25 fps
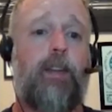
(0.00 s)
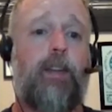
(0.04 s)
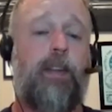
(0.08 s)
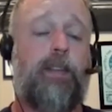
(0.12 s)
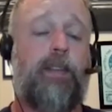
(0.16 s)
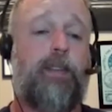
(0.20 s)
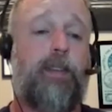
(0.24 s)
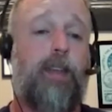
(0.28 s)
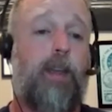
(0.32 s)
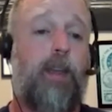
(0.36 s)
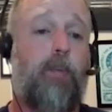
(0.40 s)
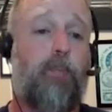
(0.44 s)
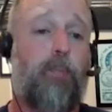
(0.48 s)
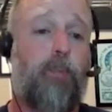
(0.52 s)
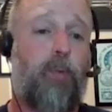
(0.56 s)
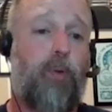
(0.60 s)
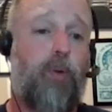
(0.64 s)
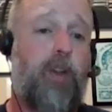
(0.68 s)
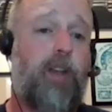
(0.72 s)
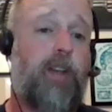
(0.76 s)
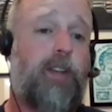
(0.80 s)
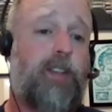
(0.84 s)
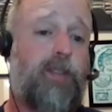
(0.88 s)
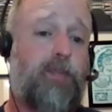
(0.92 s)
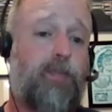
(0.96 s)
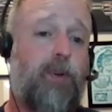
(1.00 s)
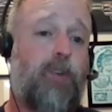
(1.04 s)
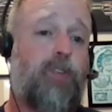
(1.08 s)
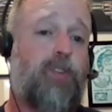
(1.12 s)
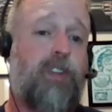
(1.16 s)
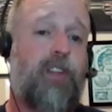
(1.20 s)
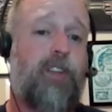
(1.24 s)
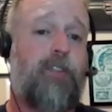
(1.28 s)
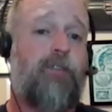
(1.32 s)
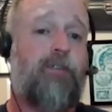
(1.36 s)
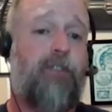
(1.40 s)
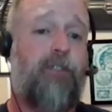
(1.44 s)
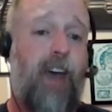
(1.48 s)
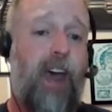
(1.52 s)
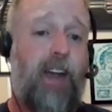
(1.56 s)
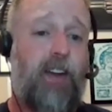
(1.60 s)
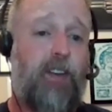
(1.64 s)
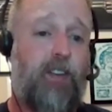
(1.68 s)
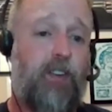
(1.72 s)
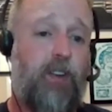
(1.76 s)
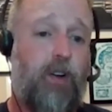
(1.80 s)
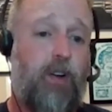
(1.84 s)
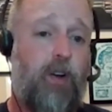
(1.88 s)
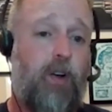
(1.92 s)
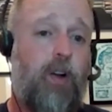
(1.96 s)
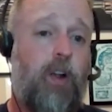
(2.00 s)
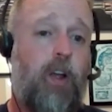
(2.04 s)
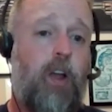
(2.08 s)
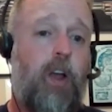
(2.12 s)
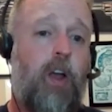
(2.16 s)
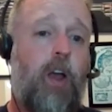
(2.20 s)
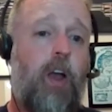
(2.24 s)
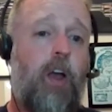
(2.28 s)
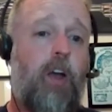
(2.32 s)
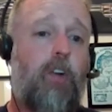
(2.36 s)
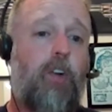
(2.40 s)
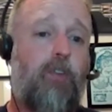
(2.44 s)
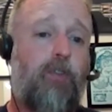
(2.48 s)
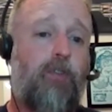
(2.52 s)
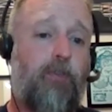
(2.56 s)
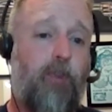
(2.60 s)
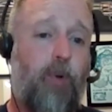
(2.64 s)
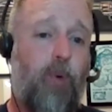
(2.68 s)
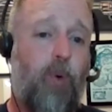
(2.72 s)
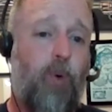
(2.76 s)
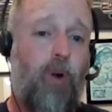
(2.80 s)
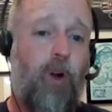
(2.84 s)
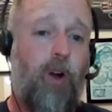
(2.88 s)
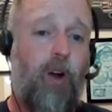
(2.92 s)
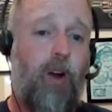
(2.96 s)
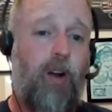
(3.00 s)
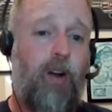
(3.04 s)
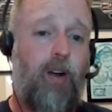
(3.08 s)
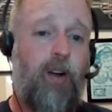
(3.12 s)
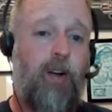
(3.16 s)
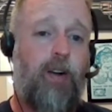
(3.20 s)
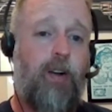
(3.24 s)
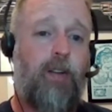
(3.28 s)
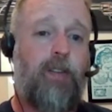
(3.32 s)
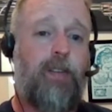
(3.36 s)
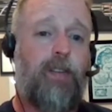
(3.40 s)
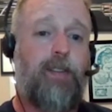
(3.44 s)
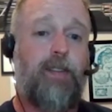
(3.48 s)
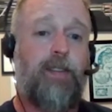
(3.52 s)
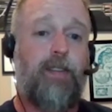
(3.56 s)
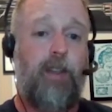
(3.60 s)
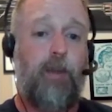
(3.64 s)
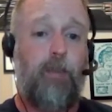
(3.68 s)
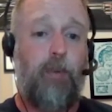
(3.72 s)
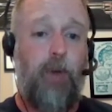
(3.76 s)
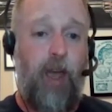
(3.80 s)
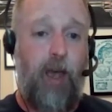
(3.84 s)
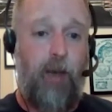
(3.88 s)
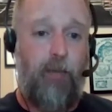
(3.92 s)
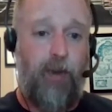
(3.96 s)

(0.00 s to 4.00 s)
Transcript: it's a predisposing factor for sleep apnea.